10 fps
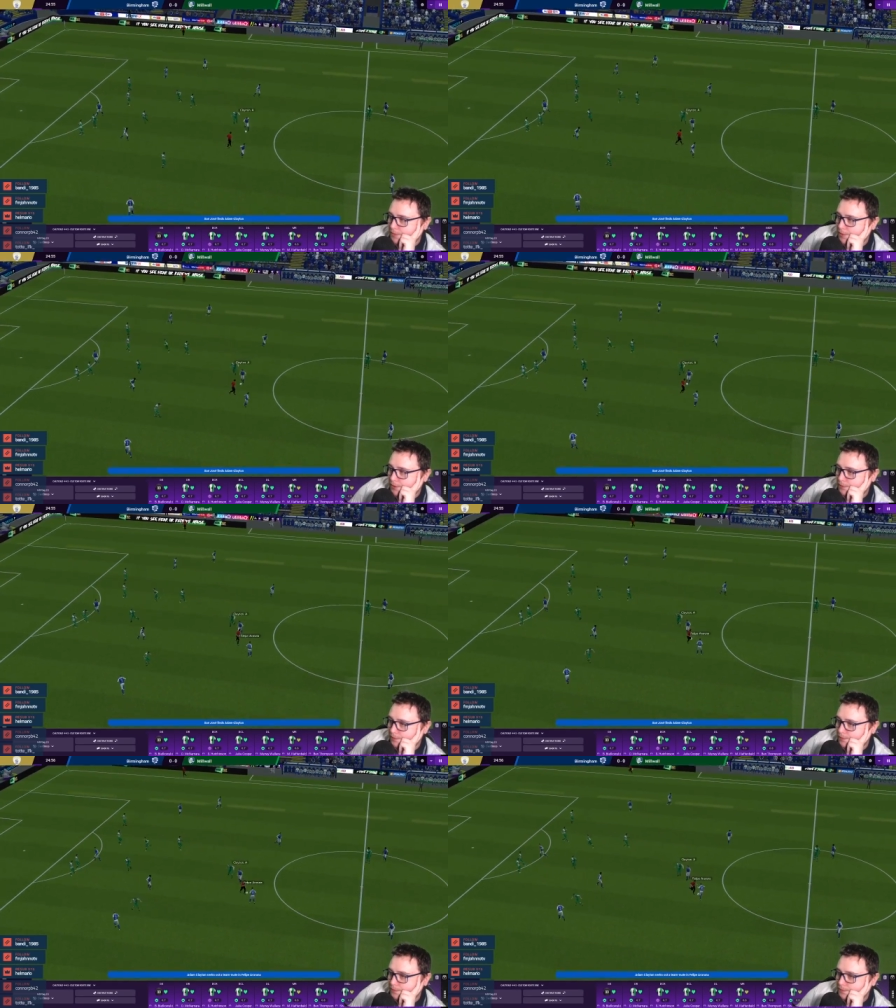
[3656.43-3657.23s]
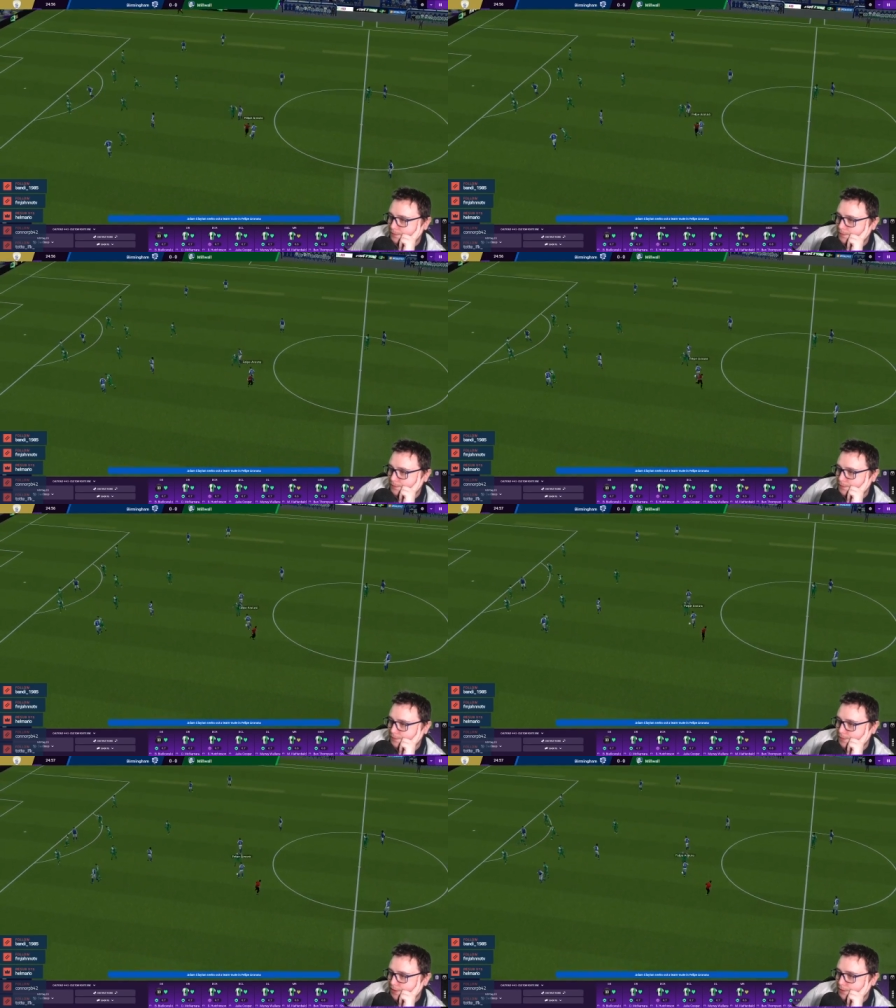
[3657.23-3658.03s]
well,
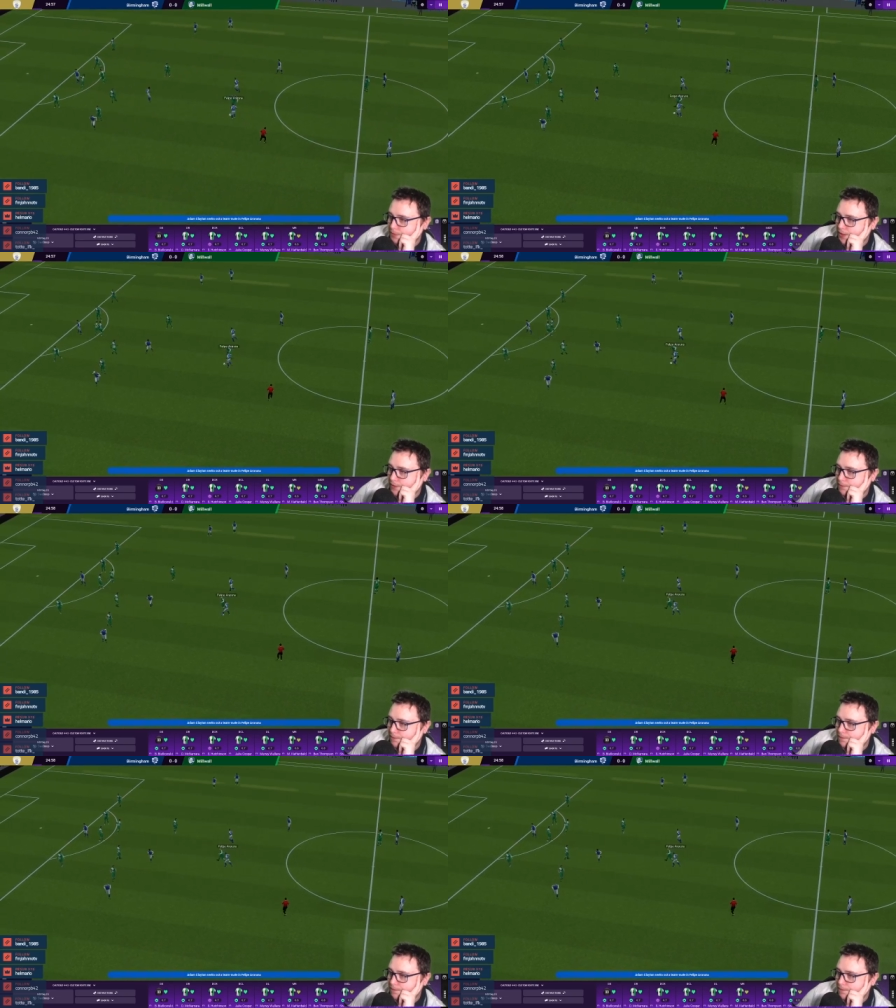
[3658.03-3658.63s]
that's the plan.